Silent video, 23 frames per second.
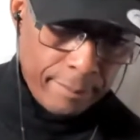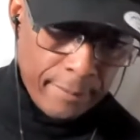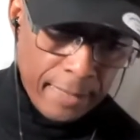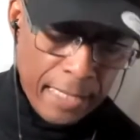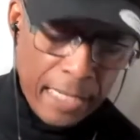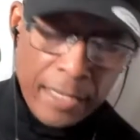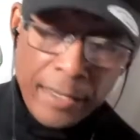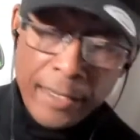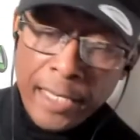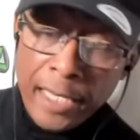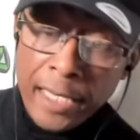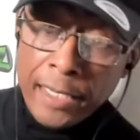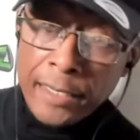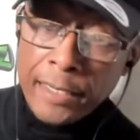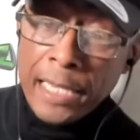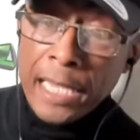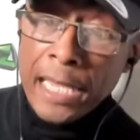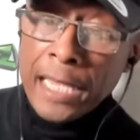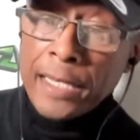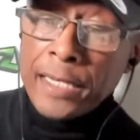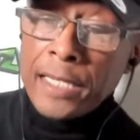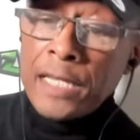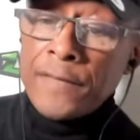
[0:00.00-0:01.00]
And
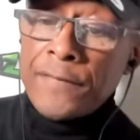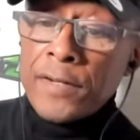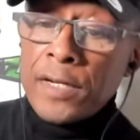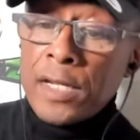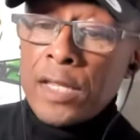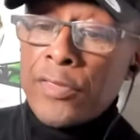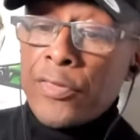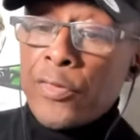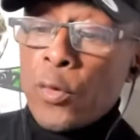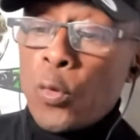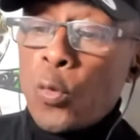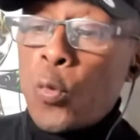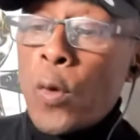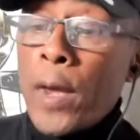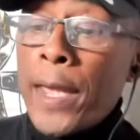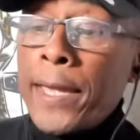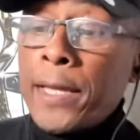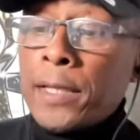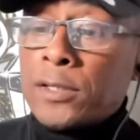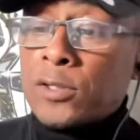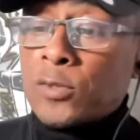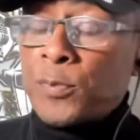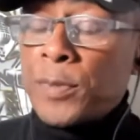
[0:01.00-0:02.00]
even in the way
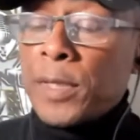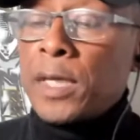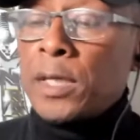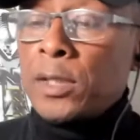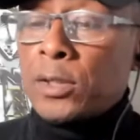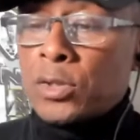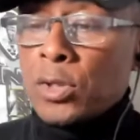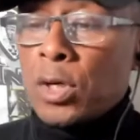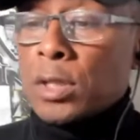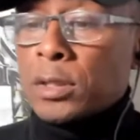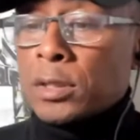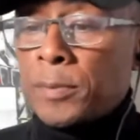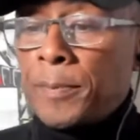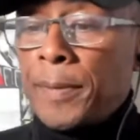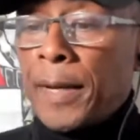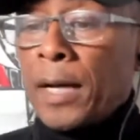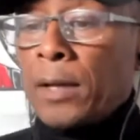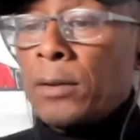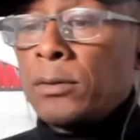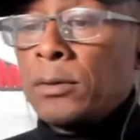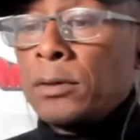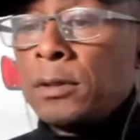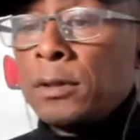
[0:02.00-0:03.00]
it's being talked
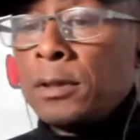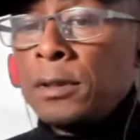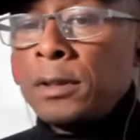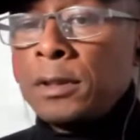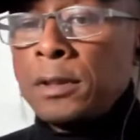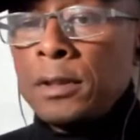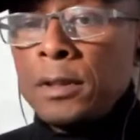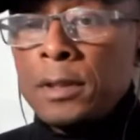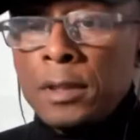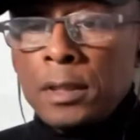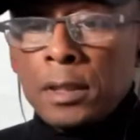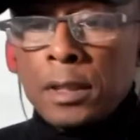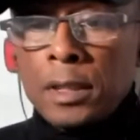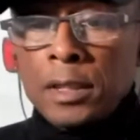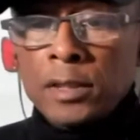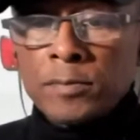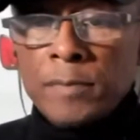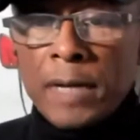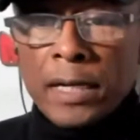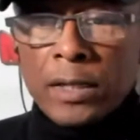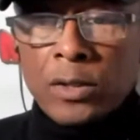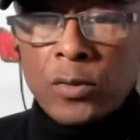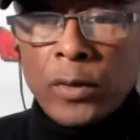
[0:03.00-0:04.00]
about is
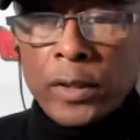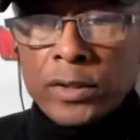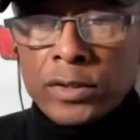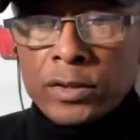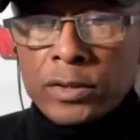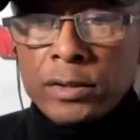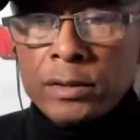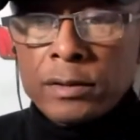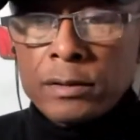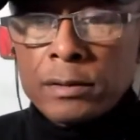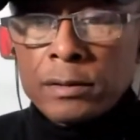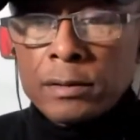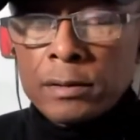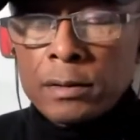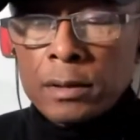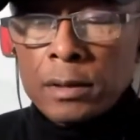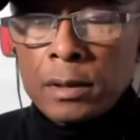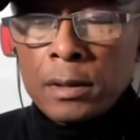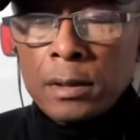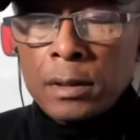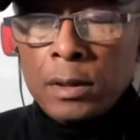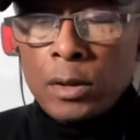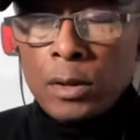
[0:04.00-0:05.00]
my question.
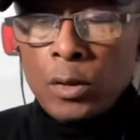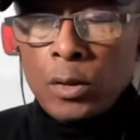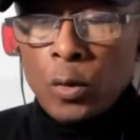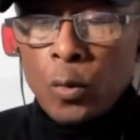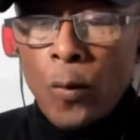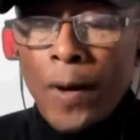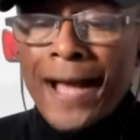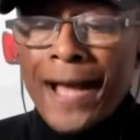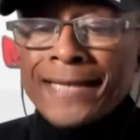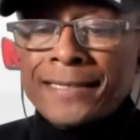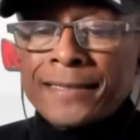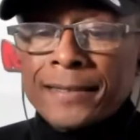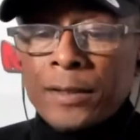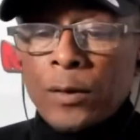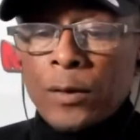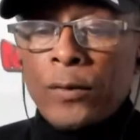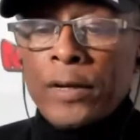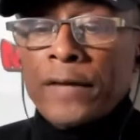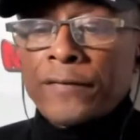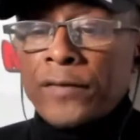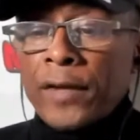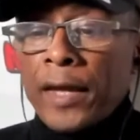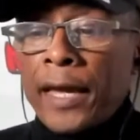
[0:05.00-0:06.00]
Why is it that
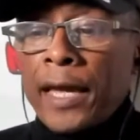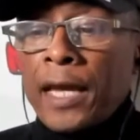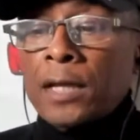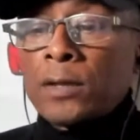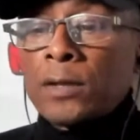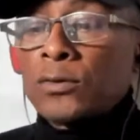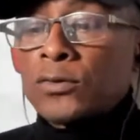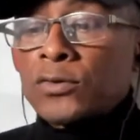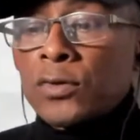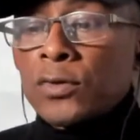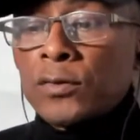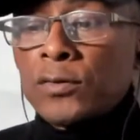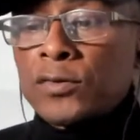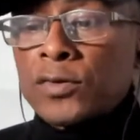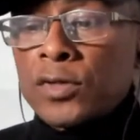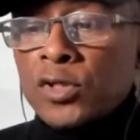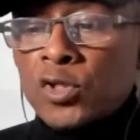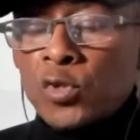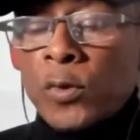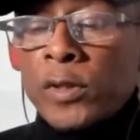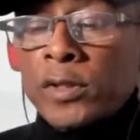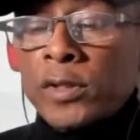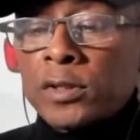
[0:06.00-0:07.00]
we have to handle certain
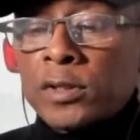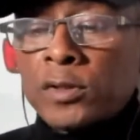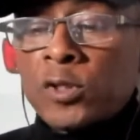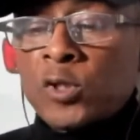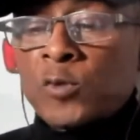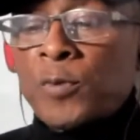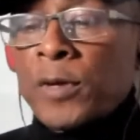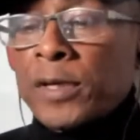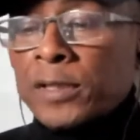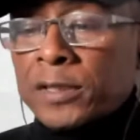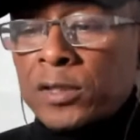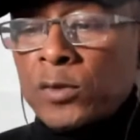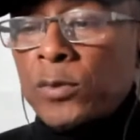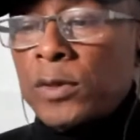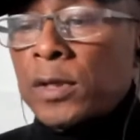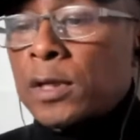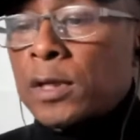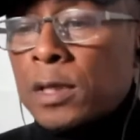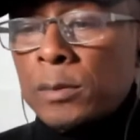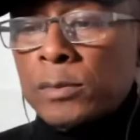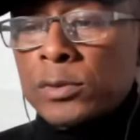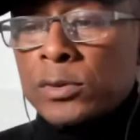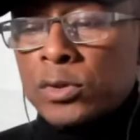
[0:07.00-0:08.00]
situations, especially when
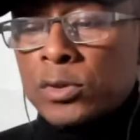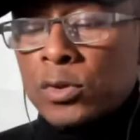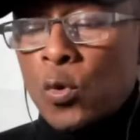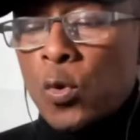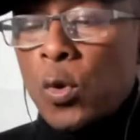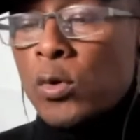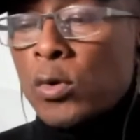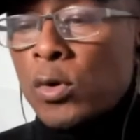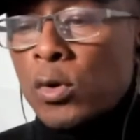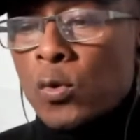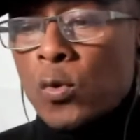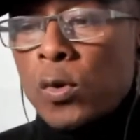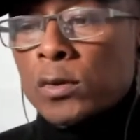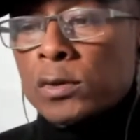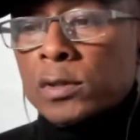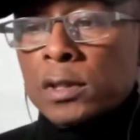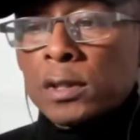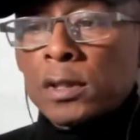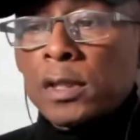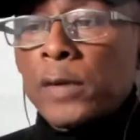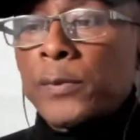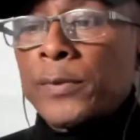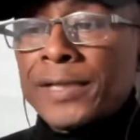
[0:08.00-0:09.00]
it comes to quote unquote
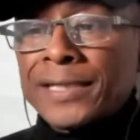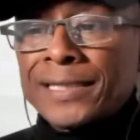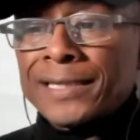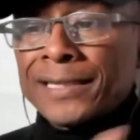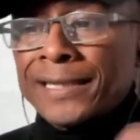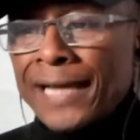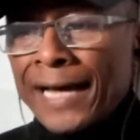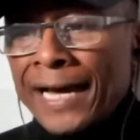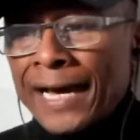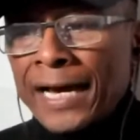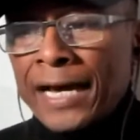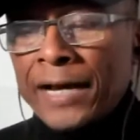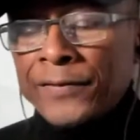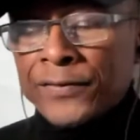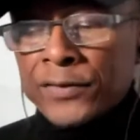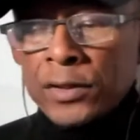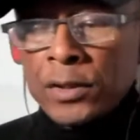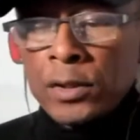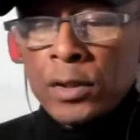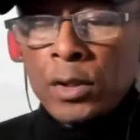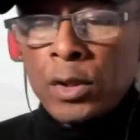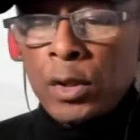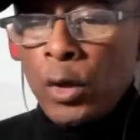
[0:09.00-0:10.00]
celebrities'
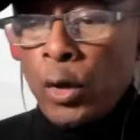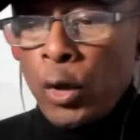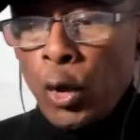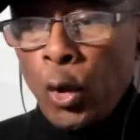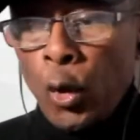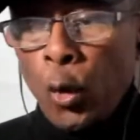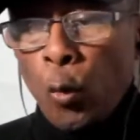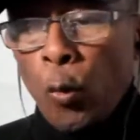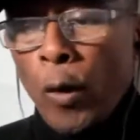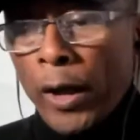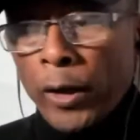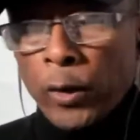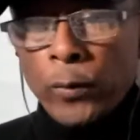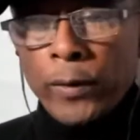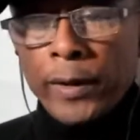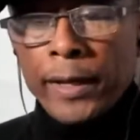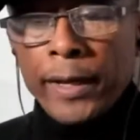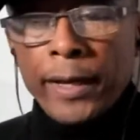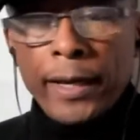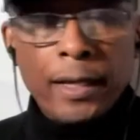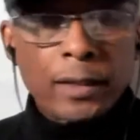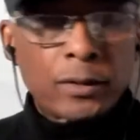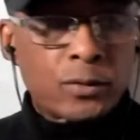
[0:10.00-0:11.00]
lives? Why do
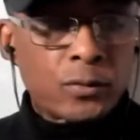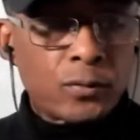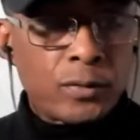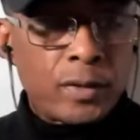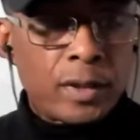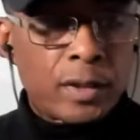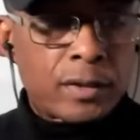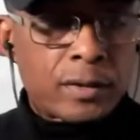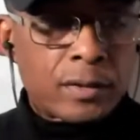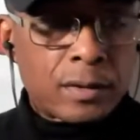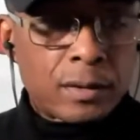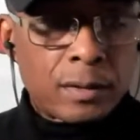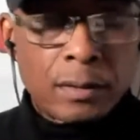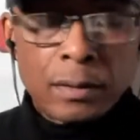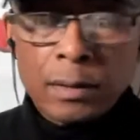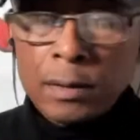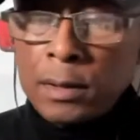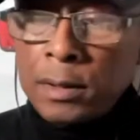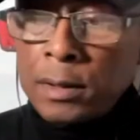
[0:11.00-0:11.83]
we handle this?